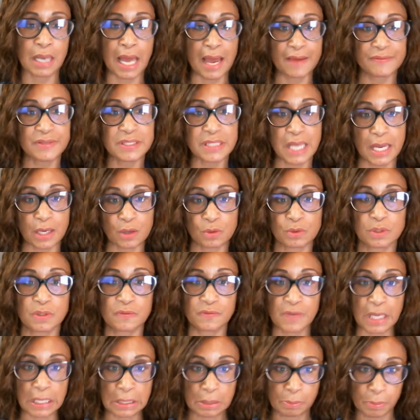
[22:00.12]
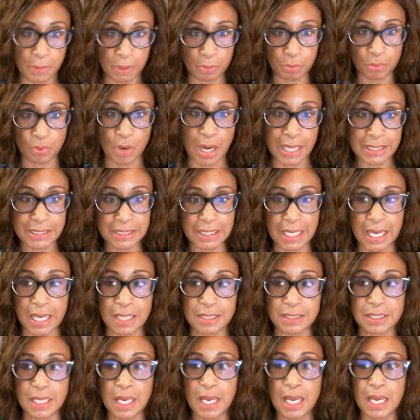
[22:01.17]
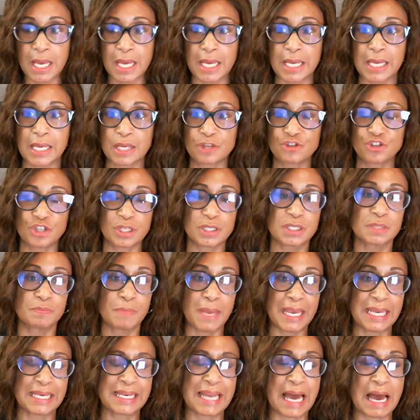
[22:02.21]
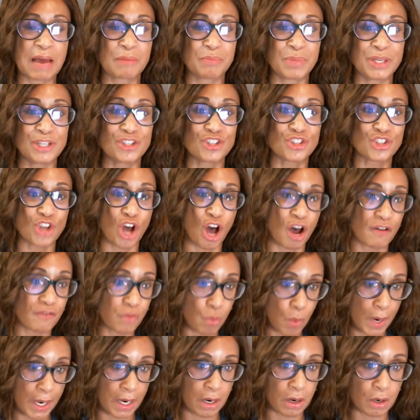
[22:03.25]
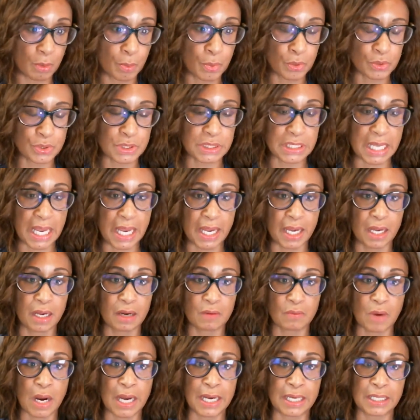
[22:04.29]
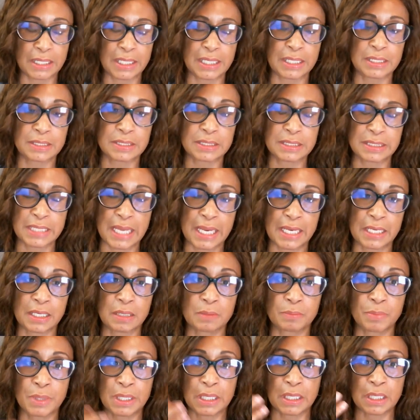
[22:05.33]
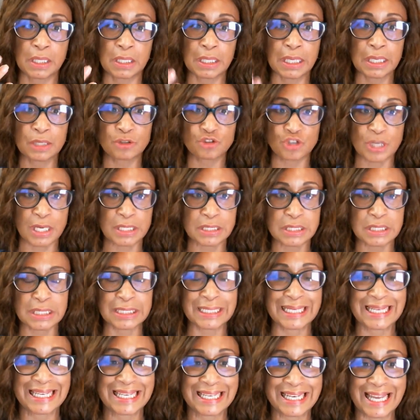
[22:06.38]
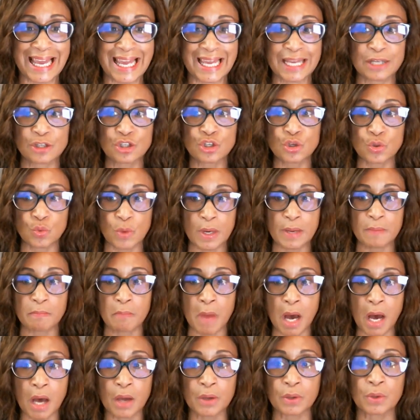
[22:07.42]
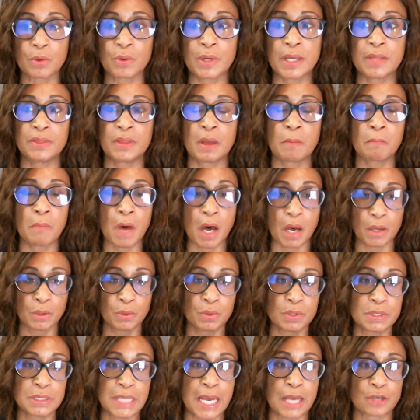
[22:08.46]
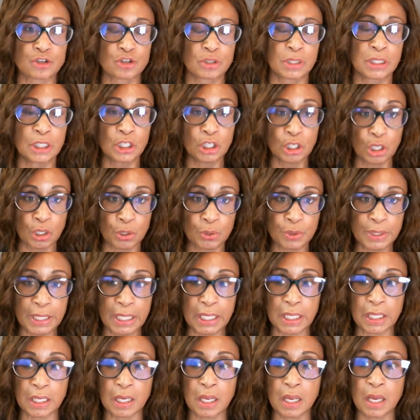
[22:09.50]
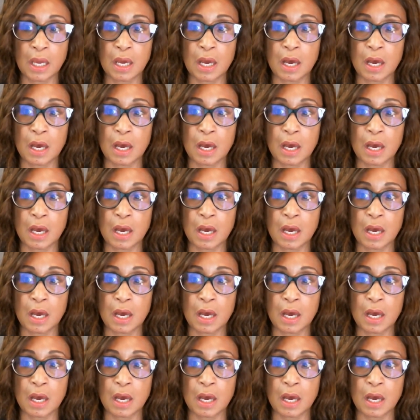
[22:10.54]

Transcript: a life cycle development process. It just may not be software per se, right? It's data being ingested into a model, and the model is actually learning